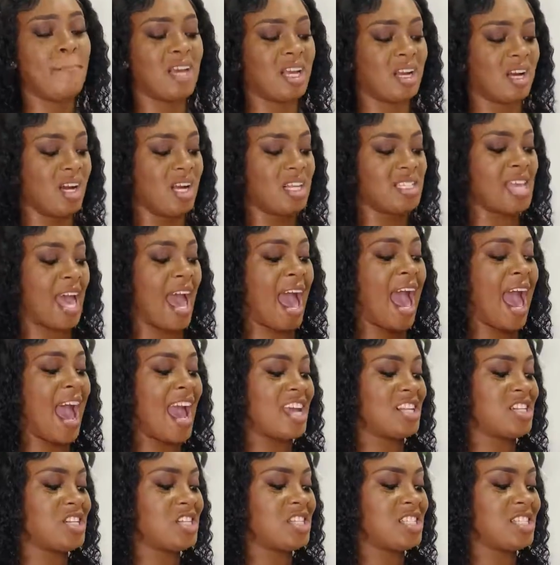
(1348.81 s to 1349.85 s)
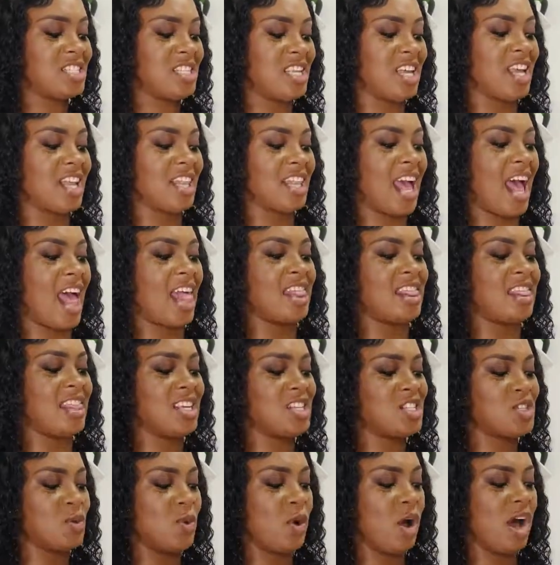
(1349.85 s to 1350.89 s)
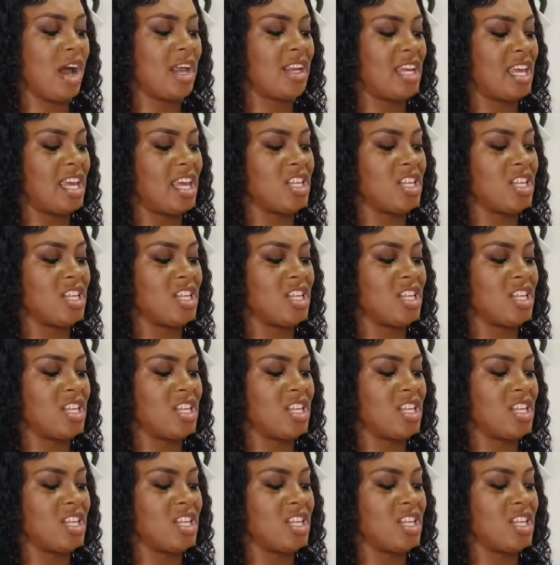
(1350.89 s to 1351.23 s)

because I just think that this one